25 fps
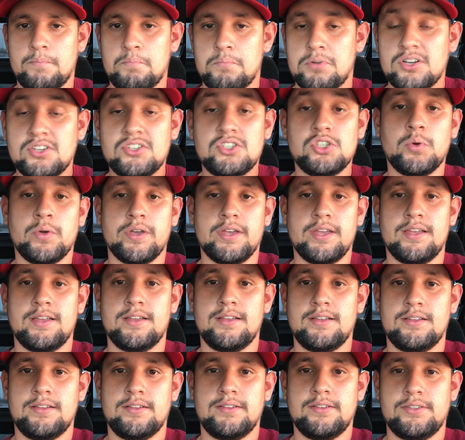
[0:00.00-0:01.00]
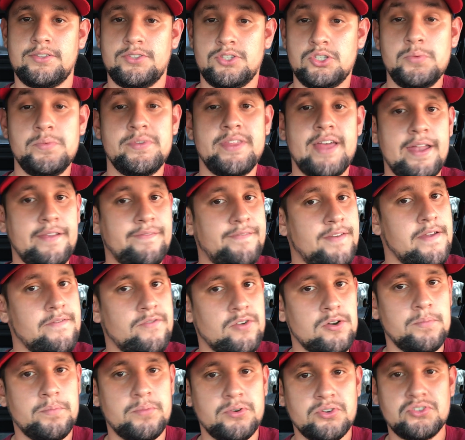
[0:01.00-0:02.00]
pursue it. Do me that
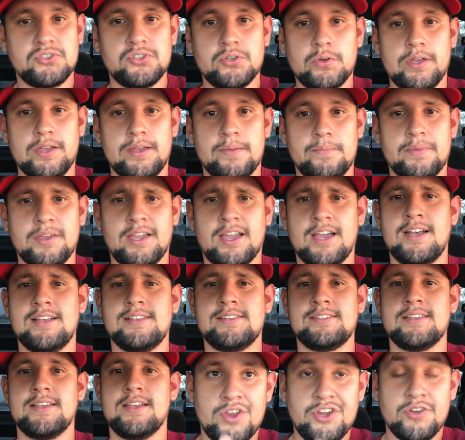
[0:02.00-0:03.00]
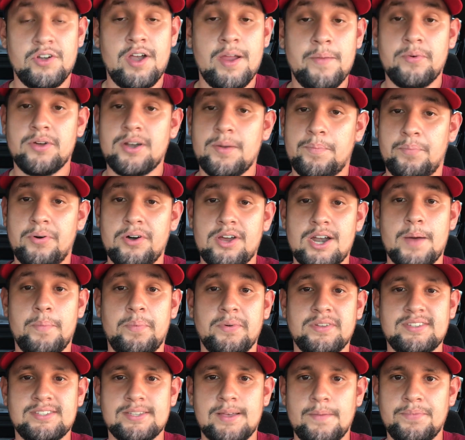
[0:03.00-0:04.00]
favor and pursue it, because when you're able to put up
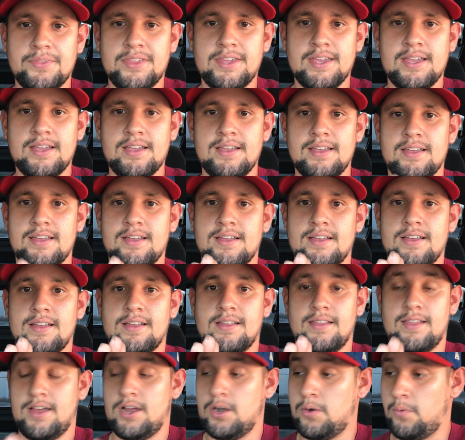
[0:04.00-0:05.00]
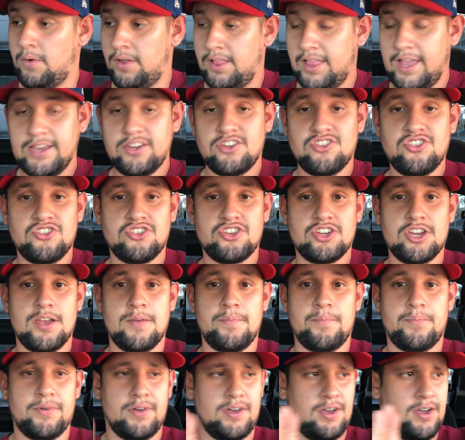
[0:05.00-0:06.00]
with something, a
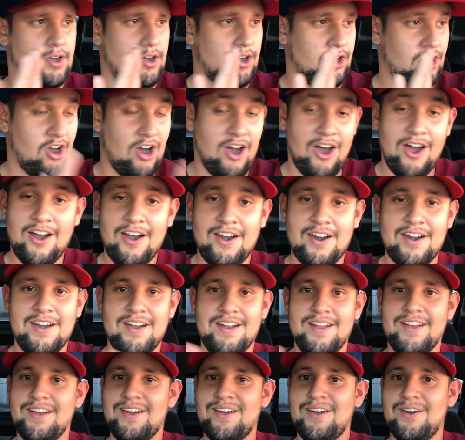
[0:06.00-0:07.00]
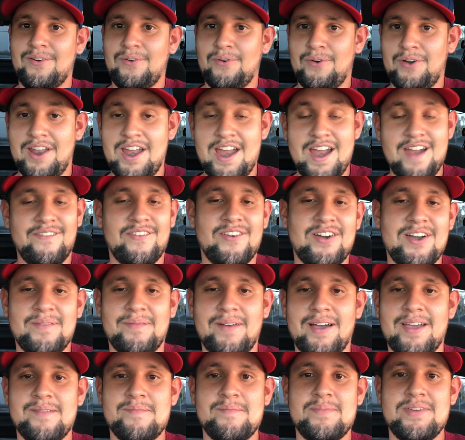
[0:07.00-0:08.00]
relationship, a car, whatever it
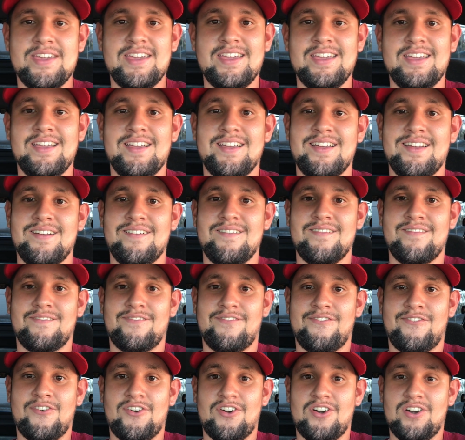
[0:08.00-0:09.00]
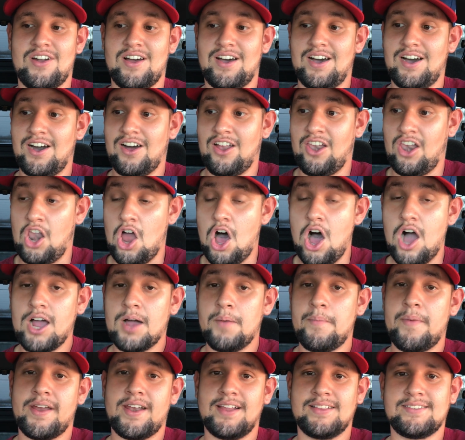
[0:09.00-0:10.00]
might be, for a long
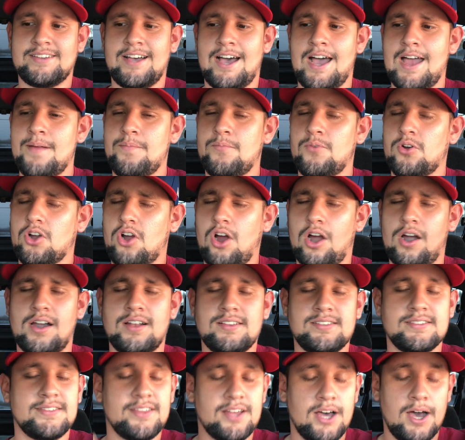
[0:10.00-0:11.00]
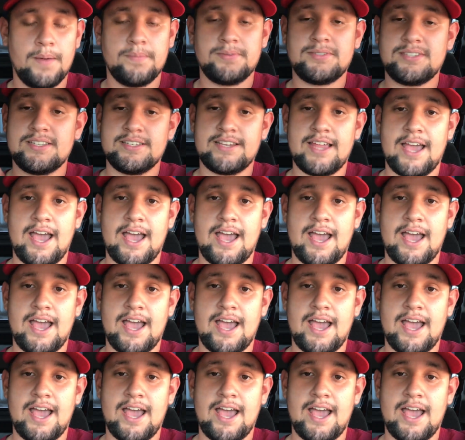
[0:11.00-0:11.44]
amount of time, regardless of the ups and